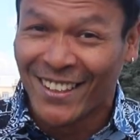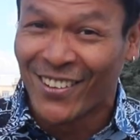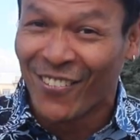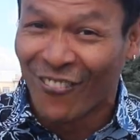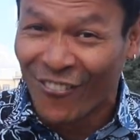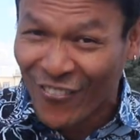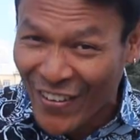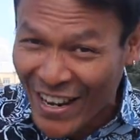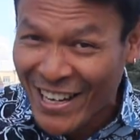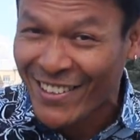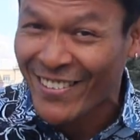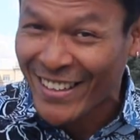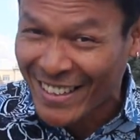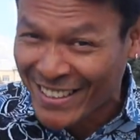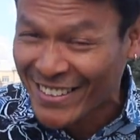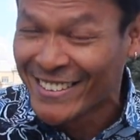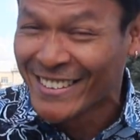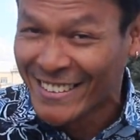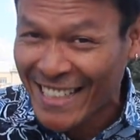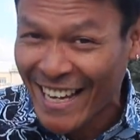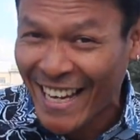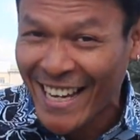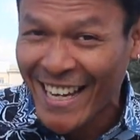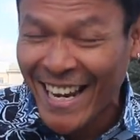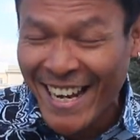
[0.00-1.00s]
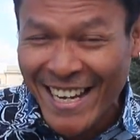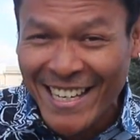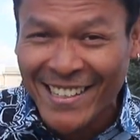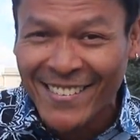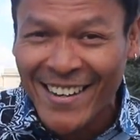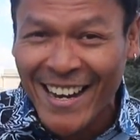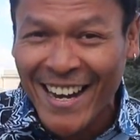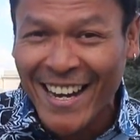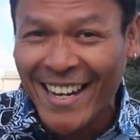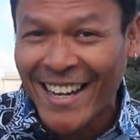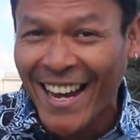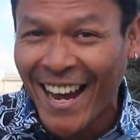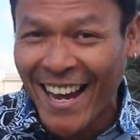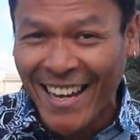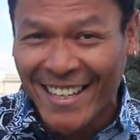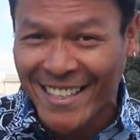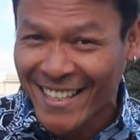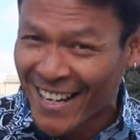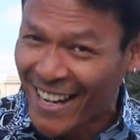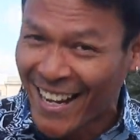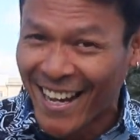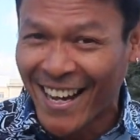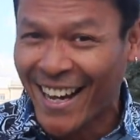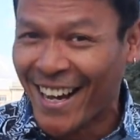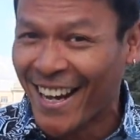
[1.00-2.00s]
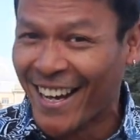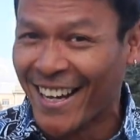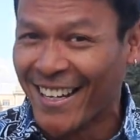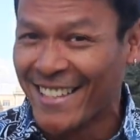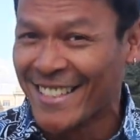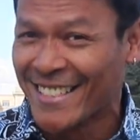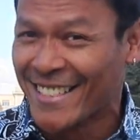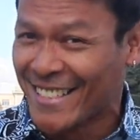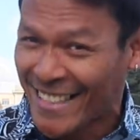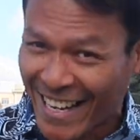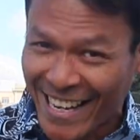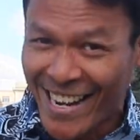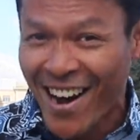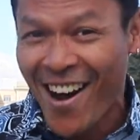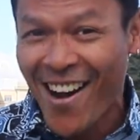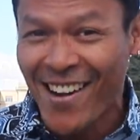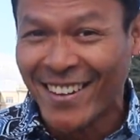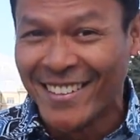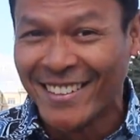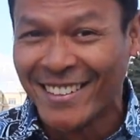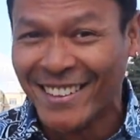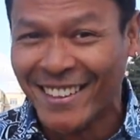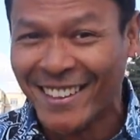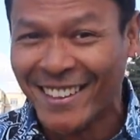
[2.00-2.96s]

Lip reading: very good day anyway, and stay on.